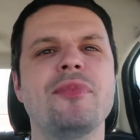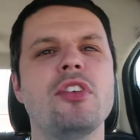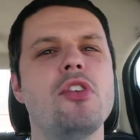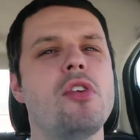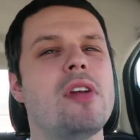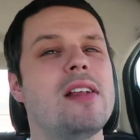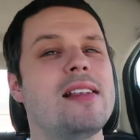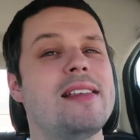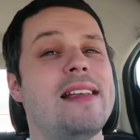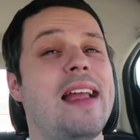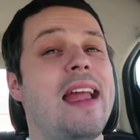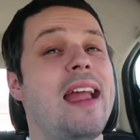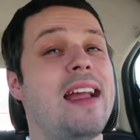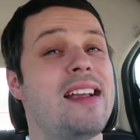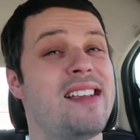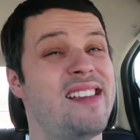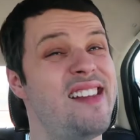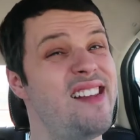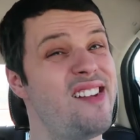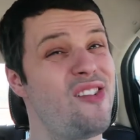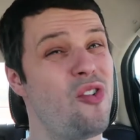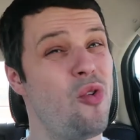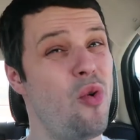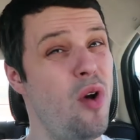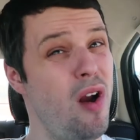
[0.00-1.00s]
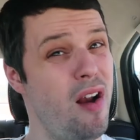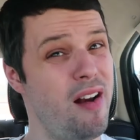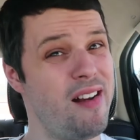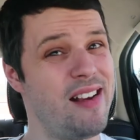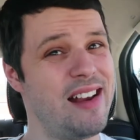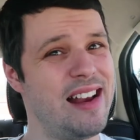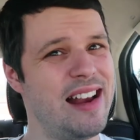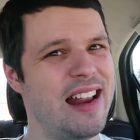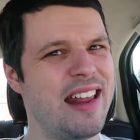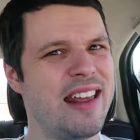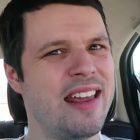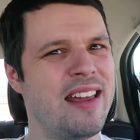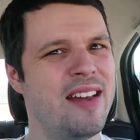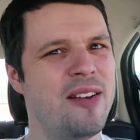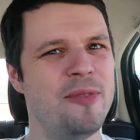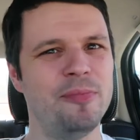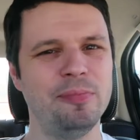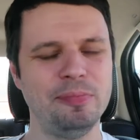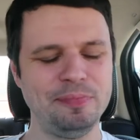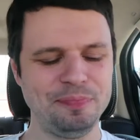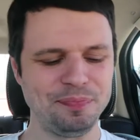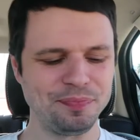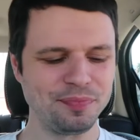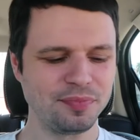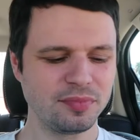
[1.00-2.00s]
you can taste the crunchy.
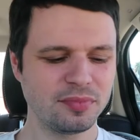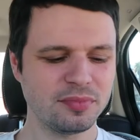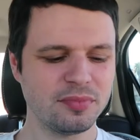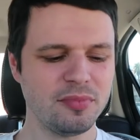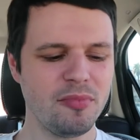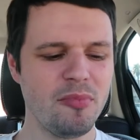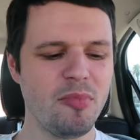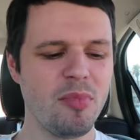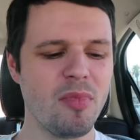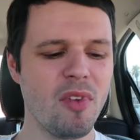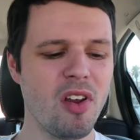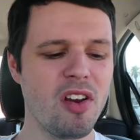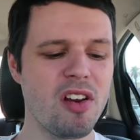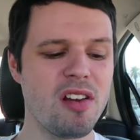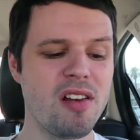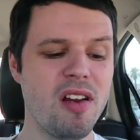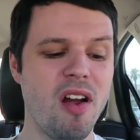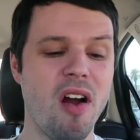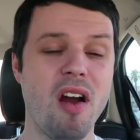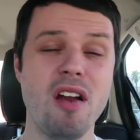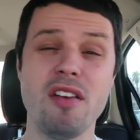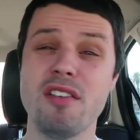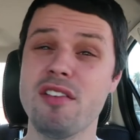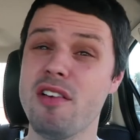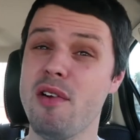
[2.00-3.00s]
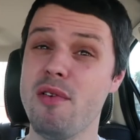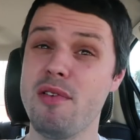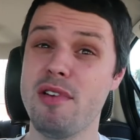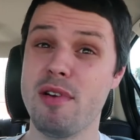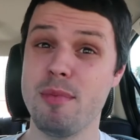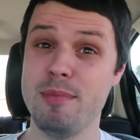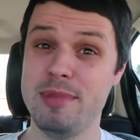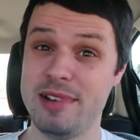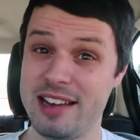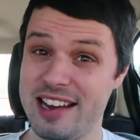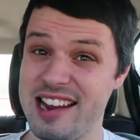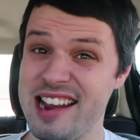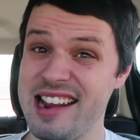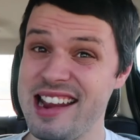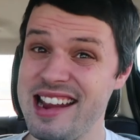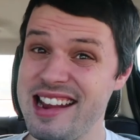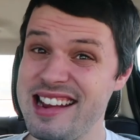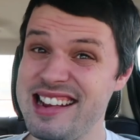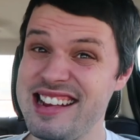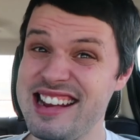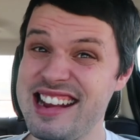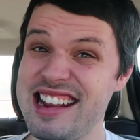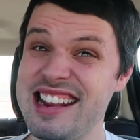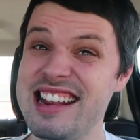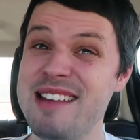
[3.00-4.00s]
There's also some
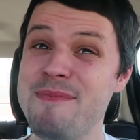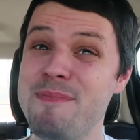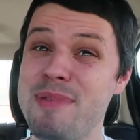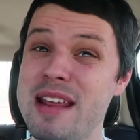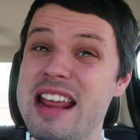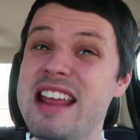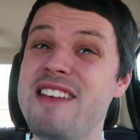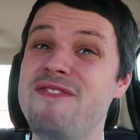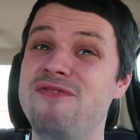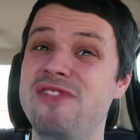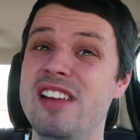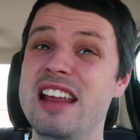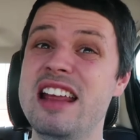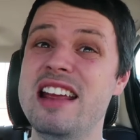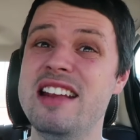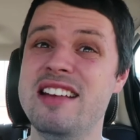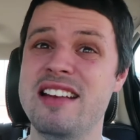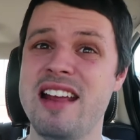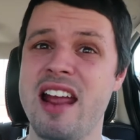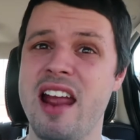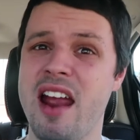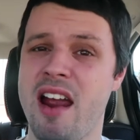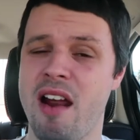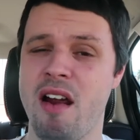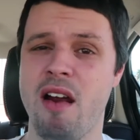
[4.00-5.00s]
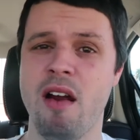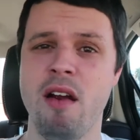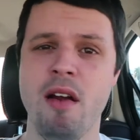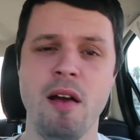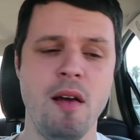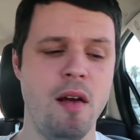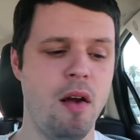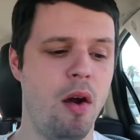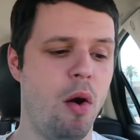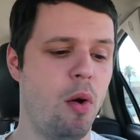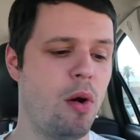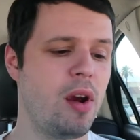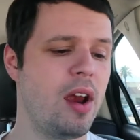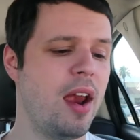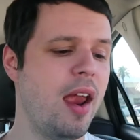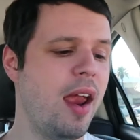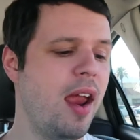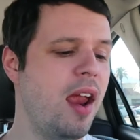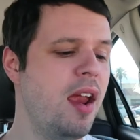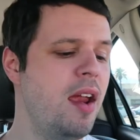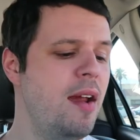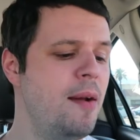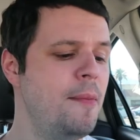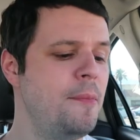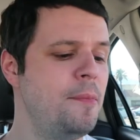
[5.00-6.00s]
cheesy and beefy in there,
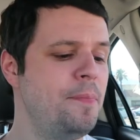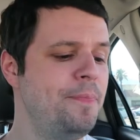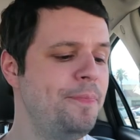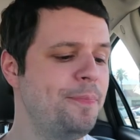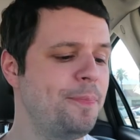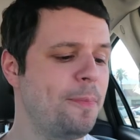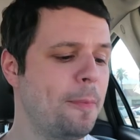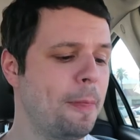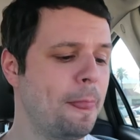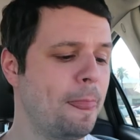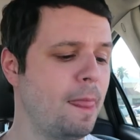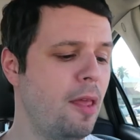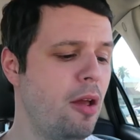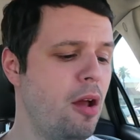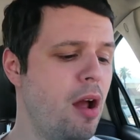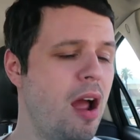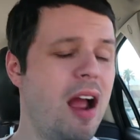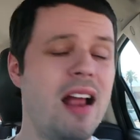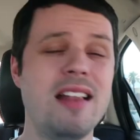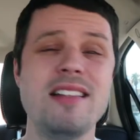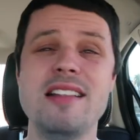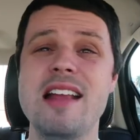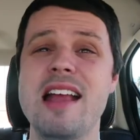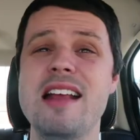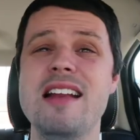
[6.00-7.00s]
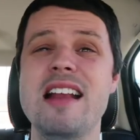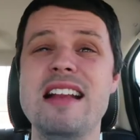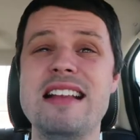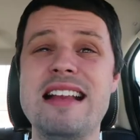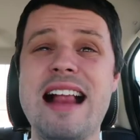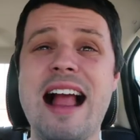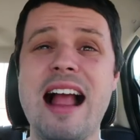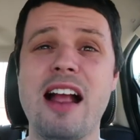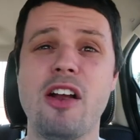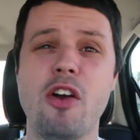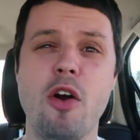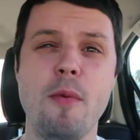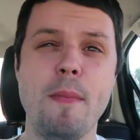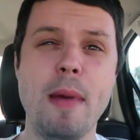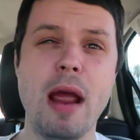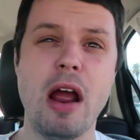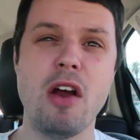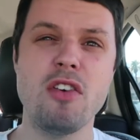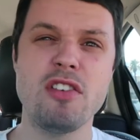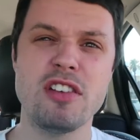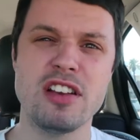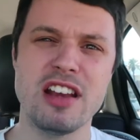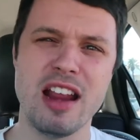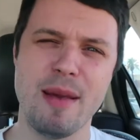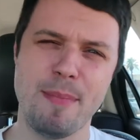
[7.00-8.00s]
okay? I say the Taco
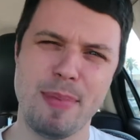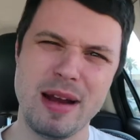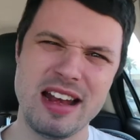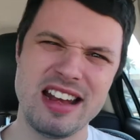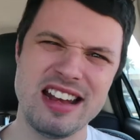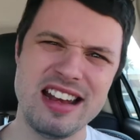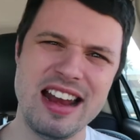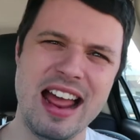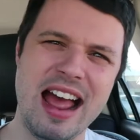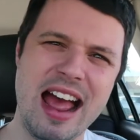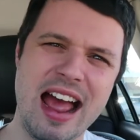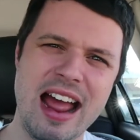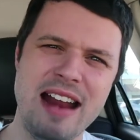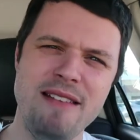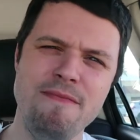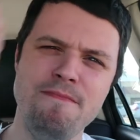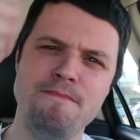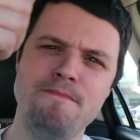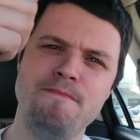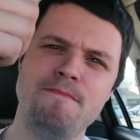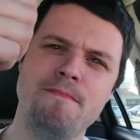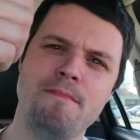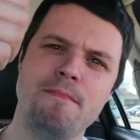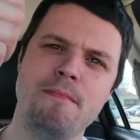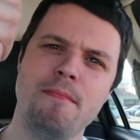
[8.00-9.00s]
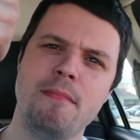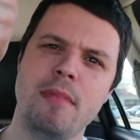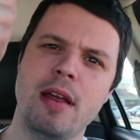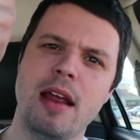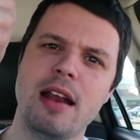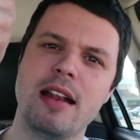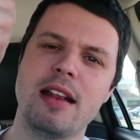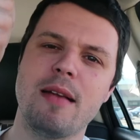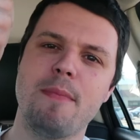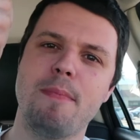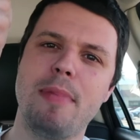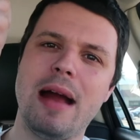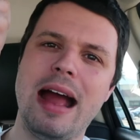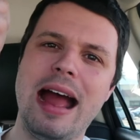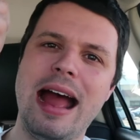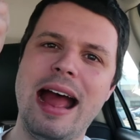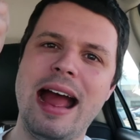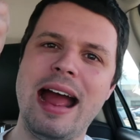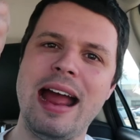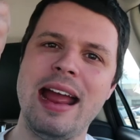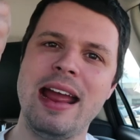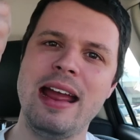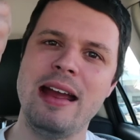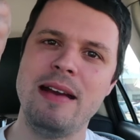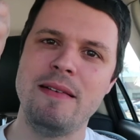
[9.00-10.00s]
Bell slip and slide, it's a
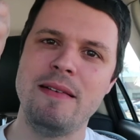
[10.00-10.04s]
buy.